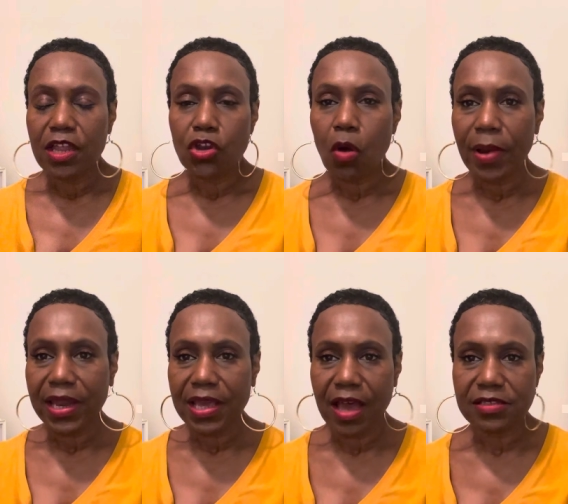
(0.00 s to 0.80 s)

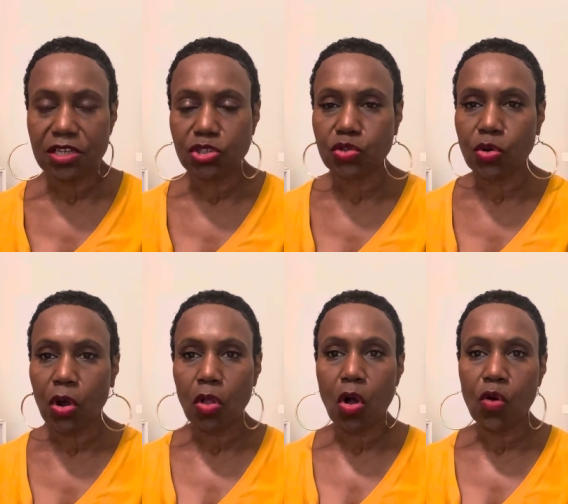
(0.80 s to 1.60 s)
Nobody has
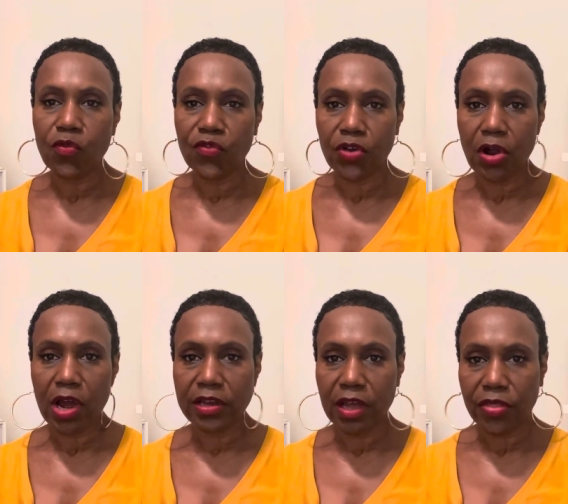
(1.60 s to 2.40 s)
control over
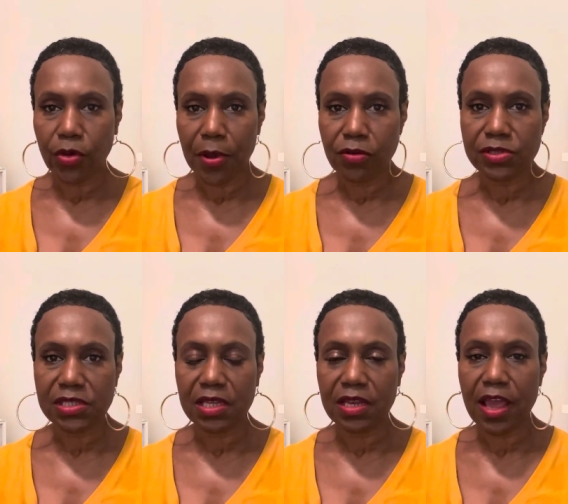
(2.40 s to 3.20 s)
another
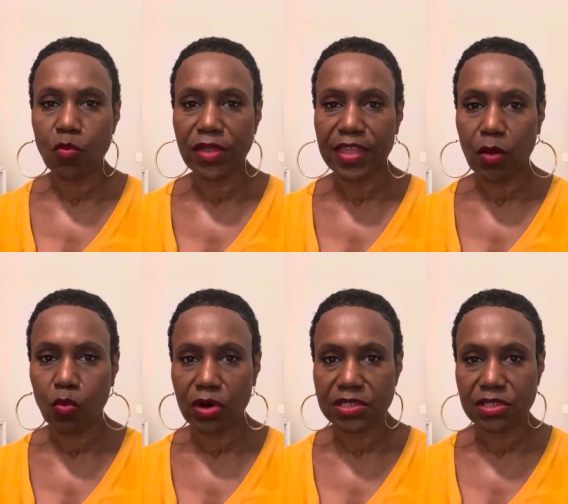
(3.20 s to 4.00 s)
person and what they
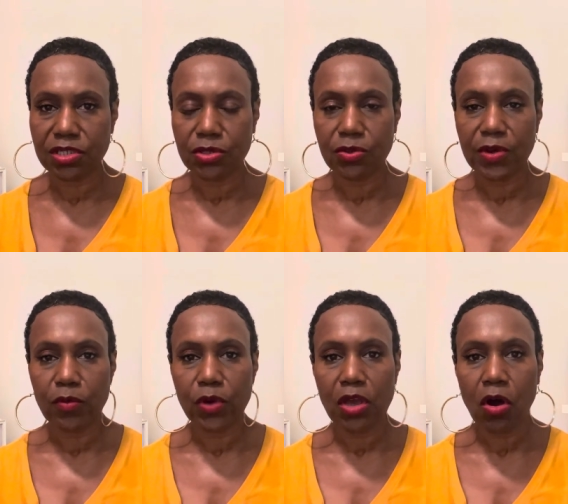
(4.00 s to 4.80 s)
want to do.
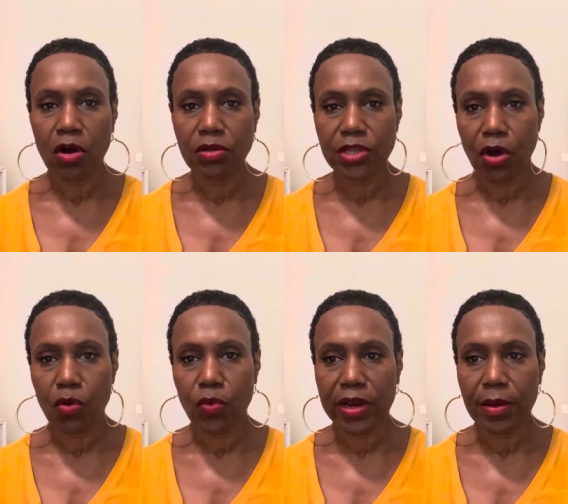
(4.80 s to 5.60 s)
And we all know
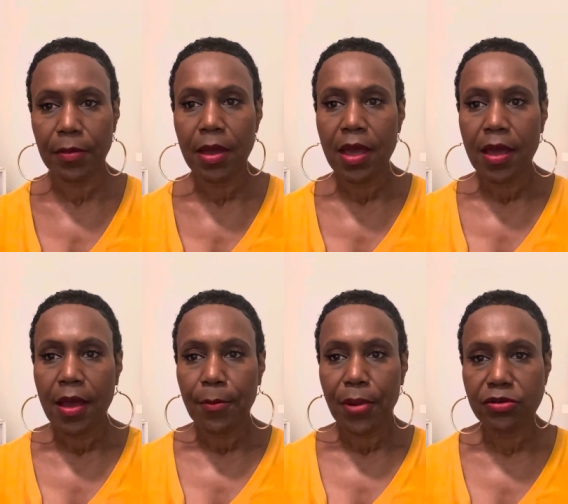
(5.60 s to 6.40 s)
when a
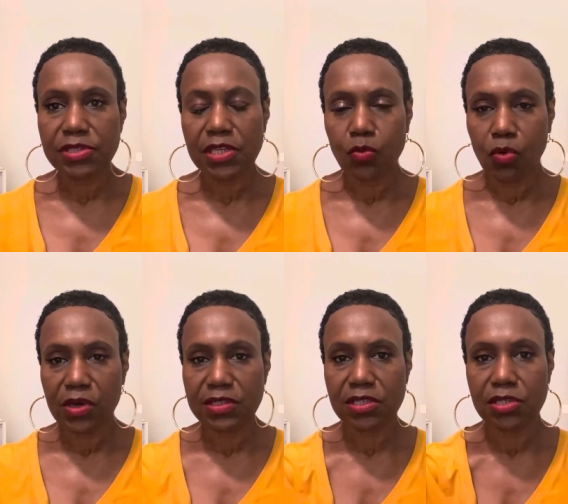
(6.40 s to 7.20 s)
person
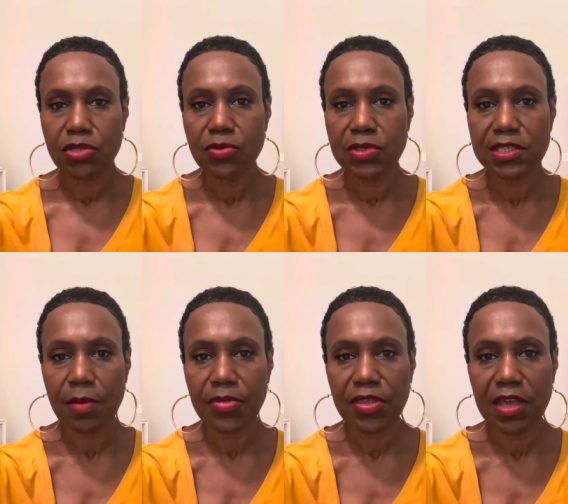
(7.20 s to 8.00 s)
wants to do
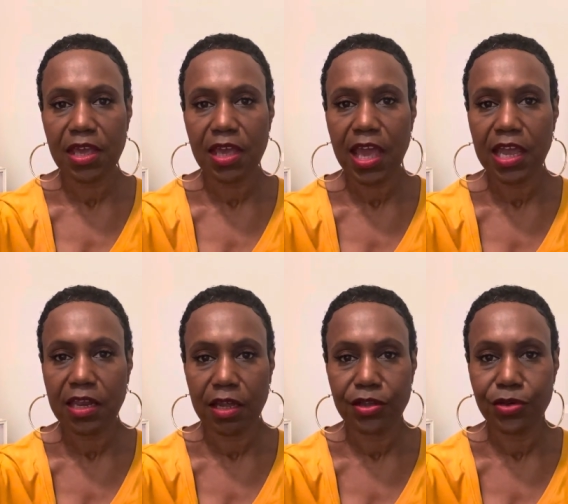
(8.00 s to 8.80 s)
something, ain't
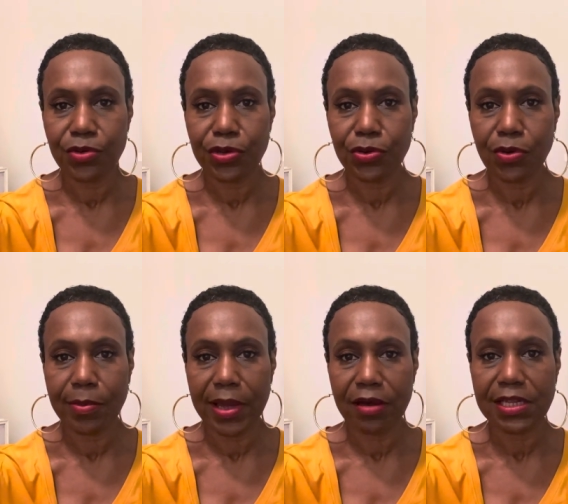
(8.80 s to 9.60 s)
nothing you can do
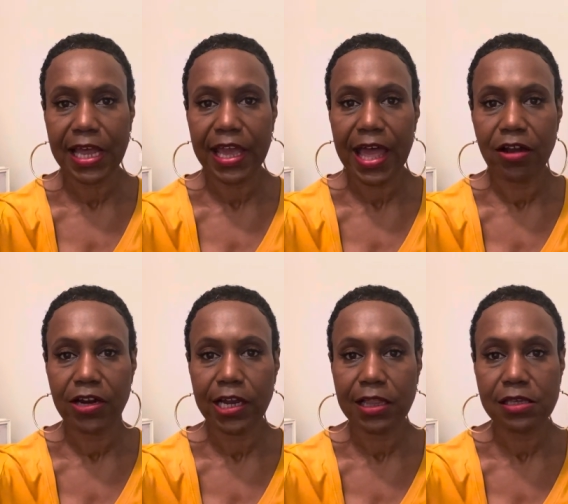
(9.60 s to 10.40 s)
about it. Like R.
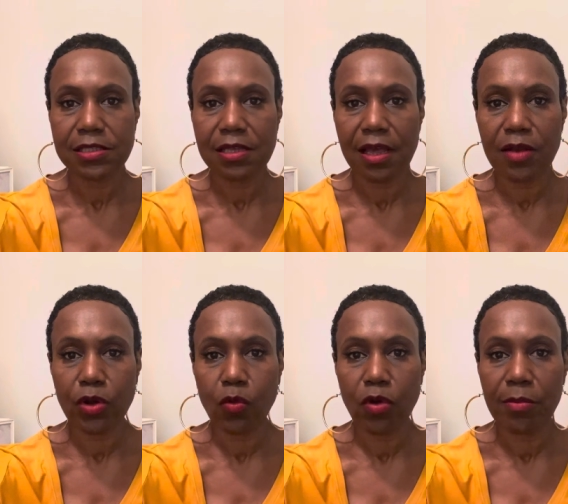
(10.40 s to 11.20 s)
Kelly said, when
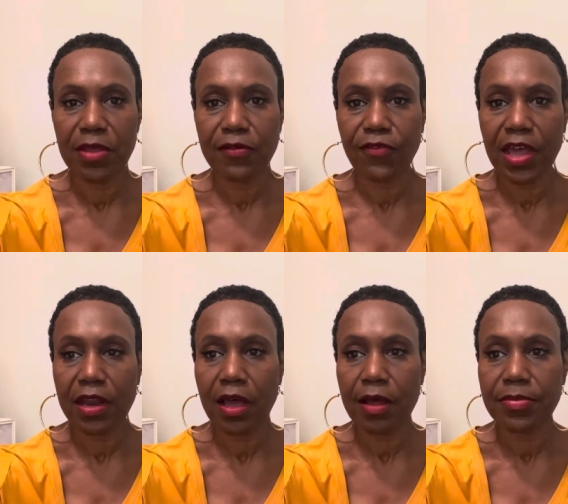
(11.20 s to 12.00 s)
a woman's fed
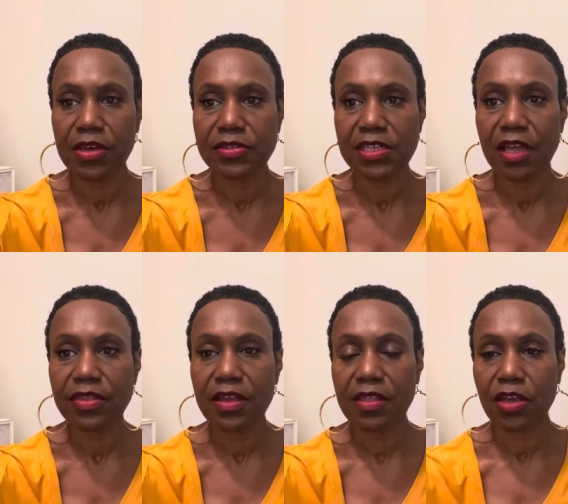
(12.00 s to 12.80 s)
up, there's
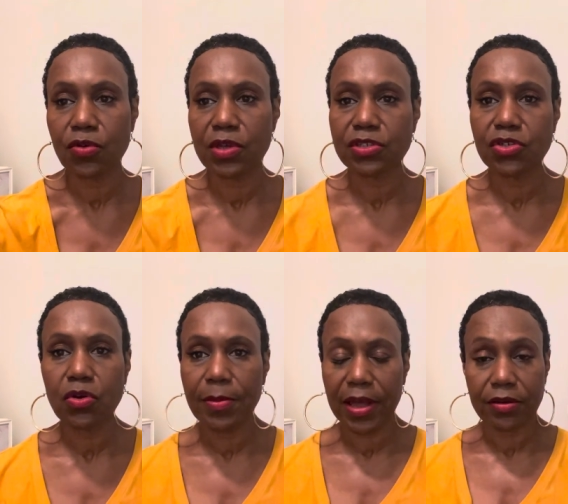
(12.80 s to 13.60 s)
nothing that you can do
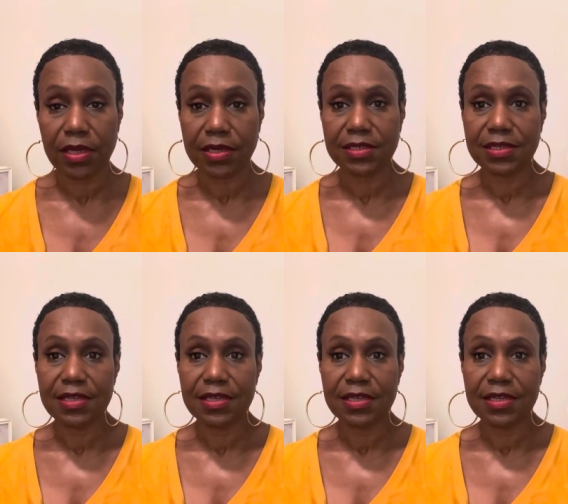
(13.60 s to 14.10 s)
about it.